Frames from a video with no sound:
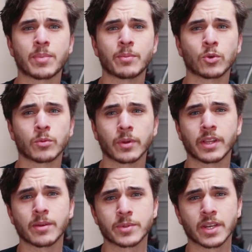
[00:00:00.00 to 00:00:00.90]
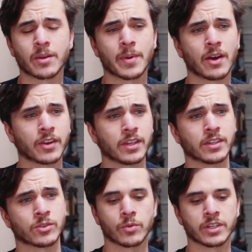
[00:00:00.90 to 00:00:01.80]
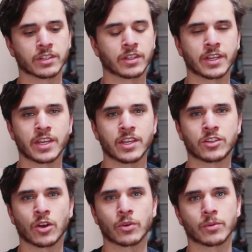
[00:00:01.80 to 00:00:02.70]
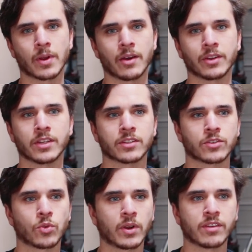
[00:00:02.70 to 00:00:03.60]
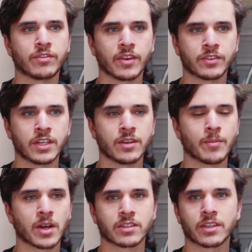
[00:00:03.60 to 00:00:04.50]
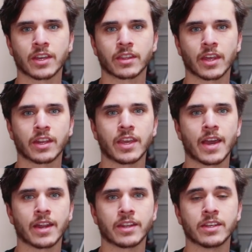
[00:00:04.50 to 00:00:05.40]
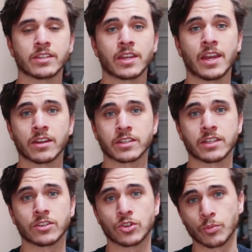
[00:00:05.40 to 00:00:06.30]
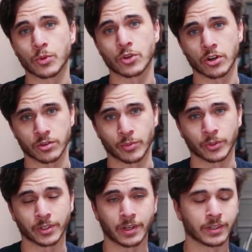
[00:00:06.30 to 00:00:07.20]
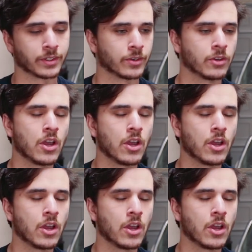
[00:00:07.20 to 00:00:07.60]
people were really upset about is recently he toted around his 2015 Mustang that he had his Hennessy supercharger bolted onto,